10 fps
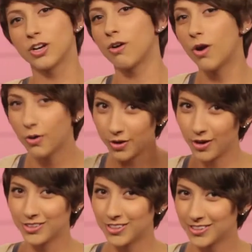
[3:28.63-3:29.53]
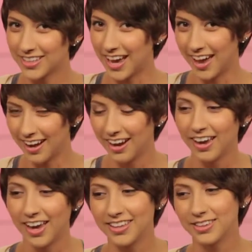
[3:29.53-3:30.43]
So, oh no, so sad.
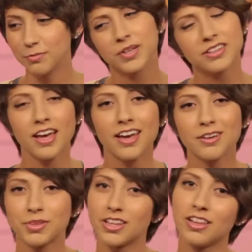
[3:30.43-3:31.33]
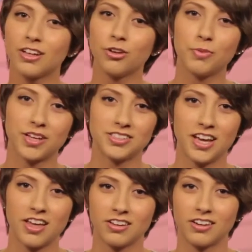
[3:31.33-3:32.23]
But then they glue it back
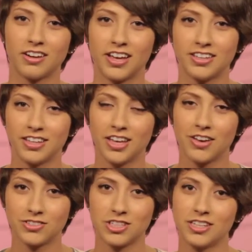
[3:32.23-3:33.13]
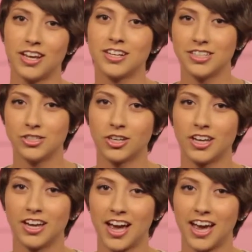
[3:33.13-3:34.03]
together, and then they give it to the antique
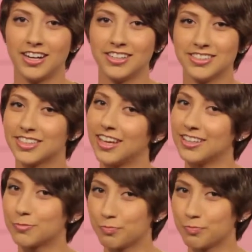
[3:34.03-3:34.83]
chicken guy, and he's like,